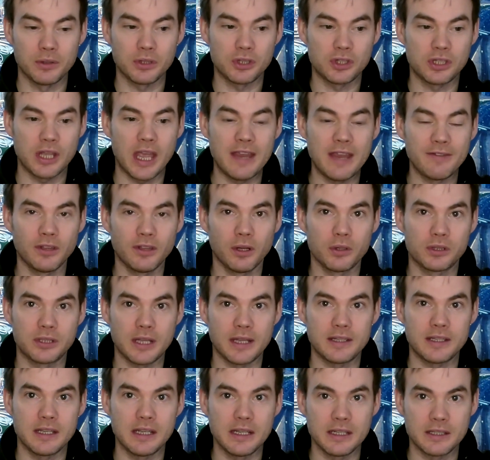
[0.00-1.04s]
saving those
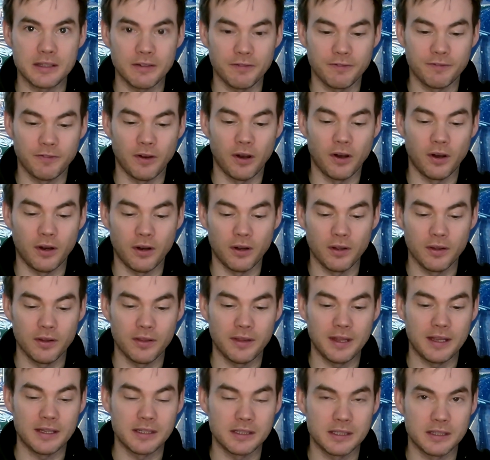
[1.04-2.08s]
settings for
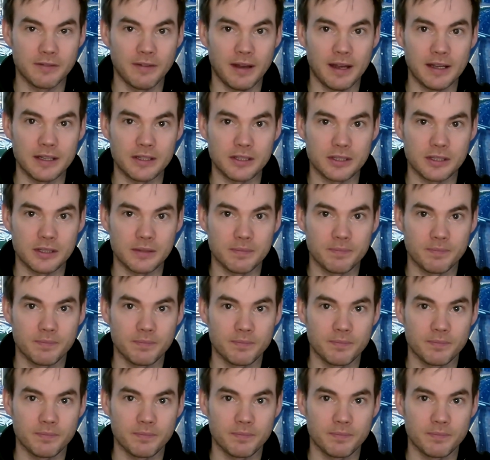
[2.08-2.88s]
this device.